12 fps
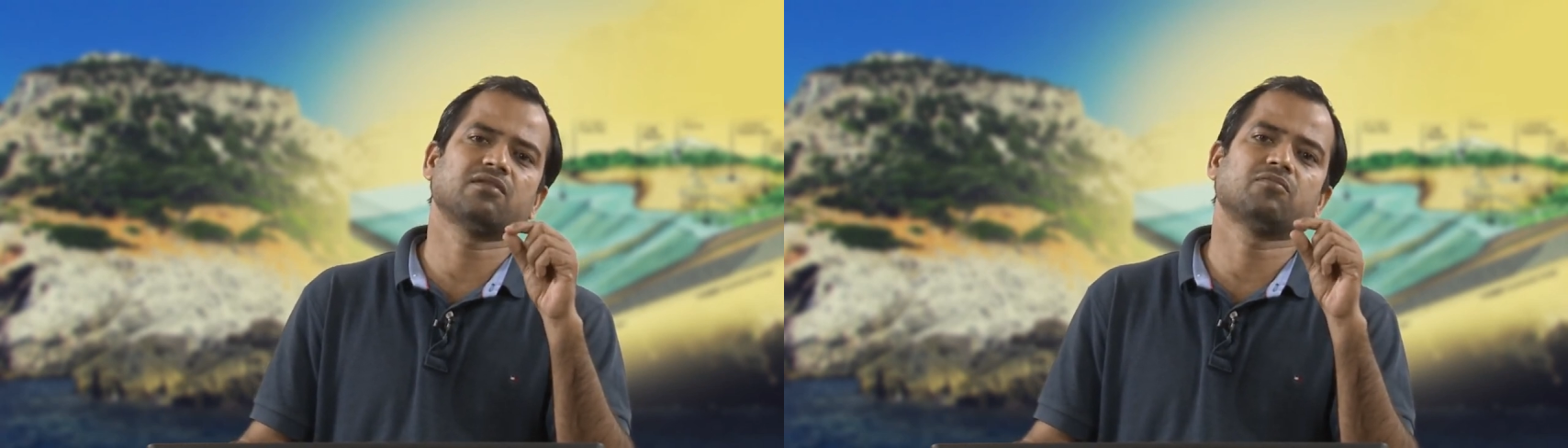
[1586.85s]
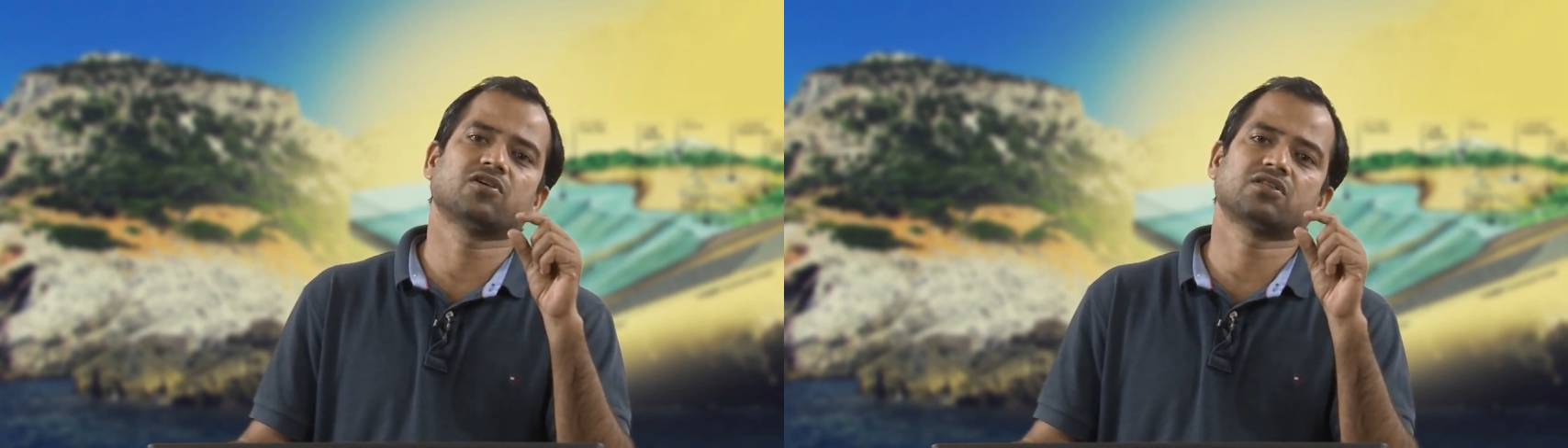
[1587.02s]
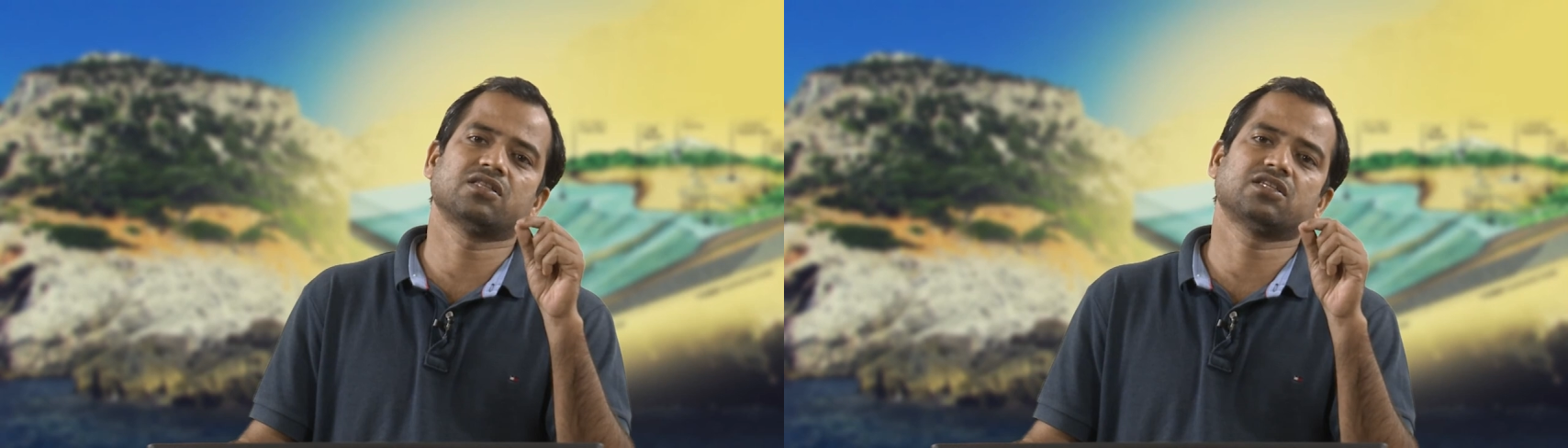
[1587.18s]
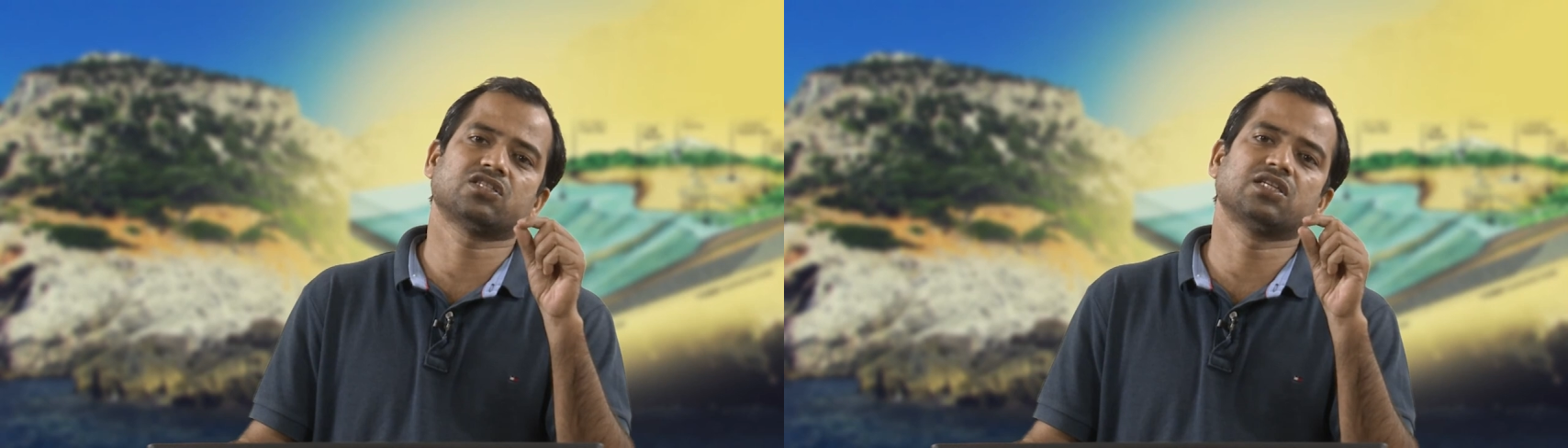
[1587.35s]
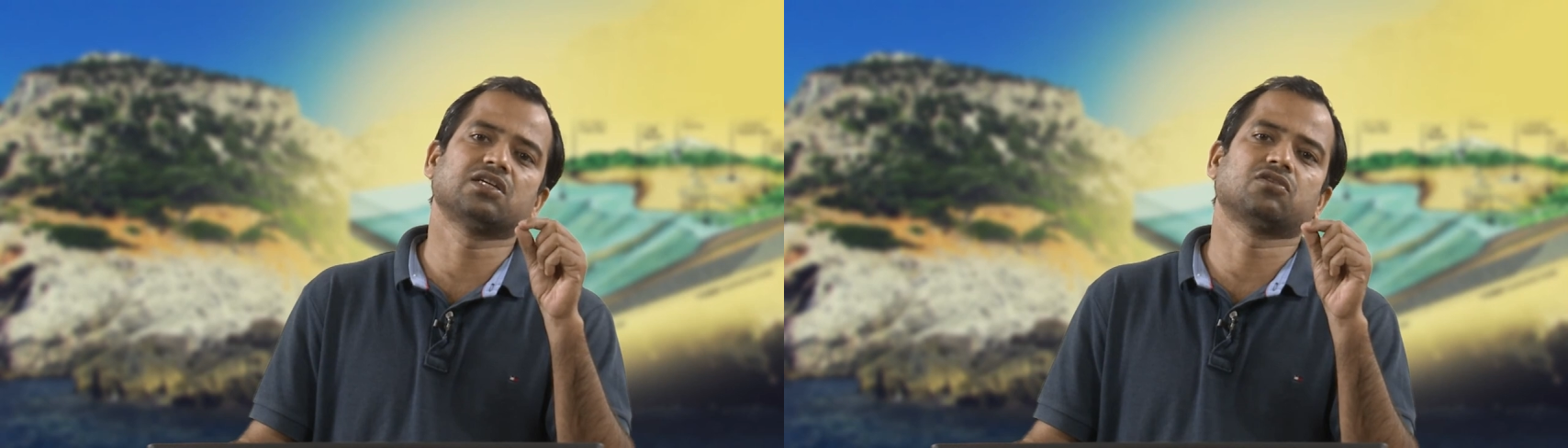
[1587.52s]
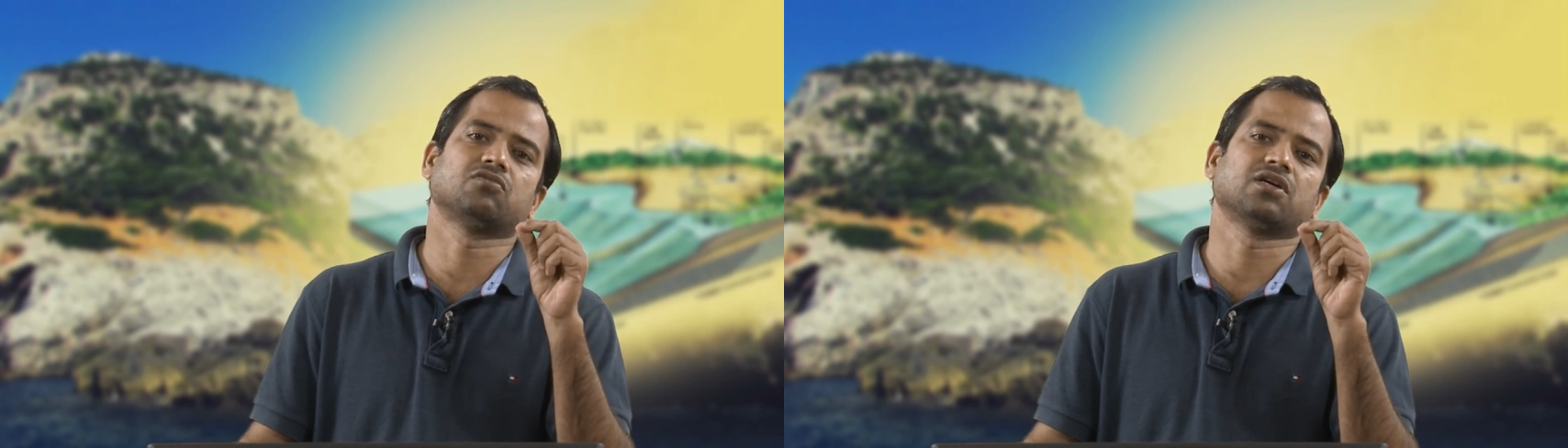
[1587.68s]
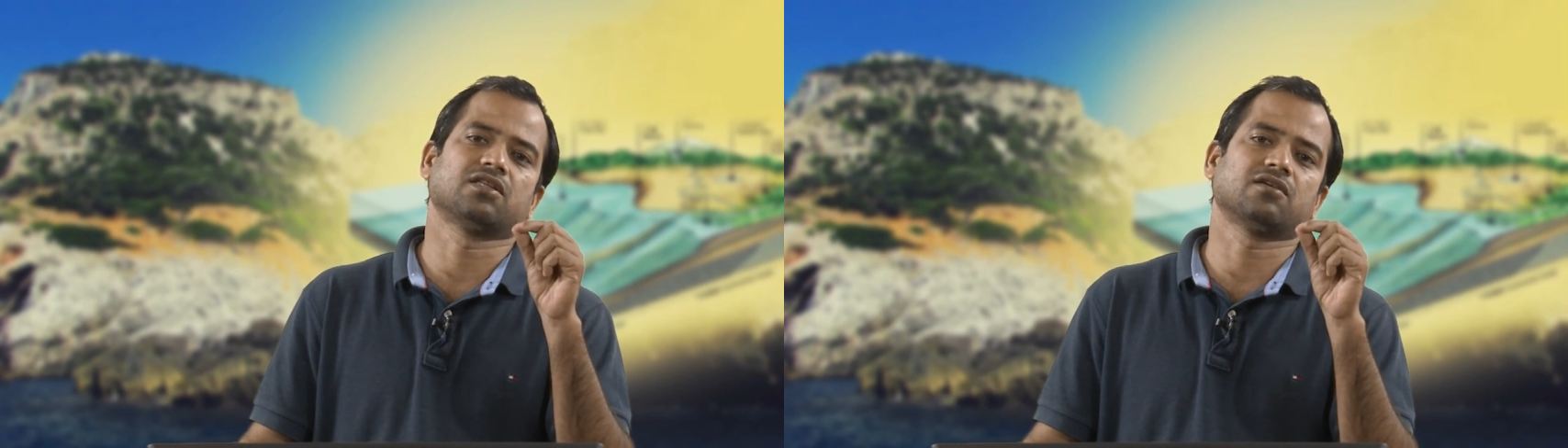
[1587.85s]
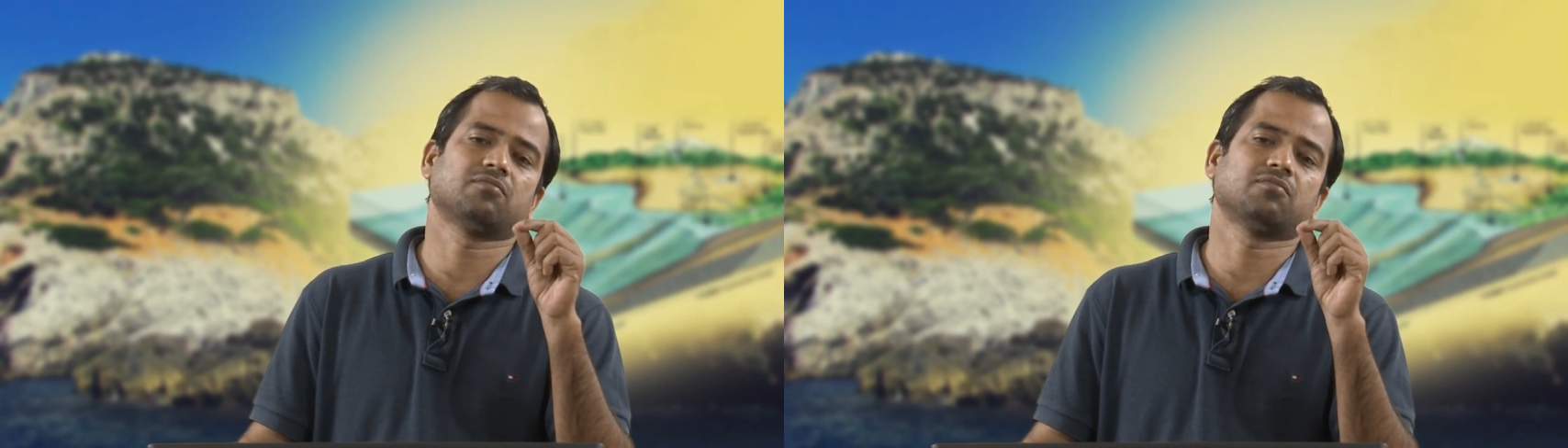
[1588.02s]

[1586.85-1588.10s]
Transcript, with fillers: but they stick together,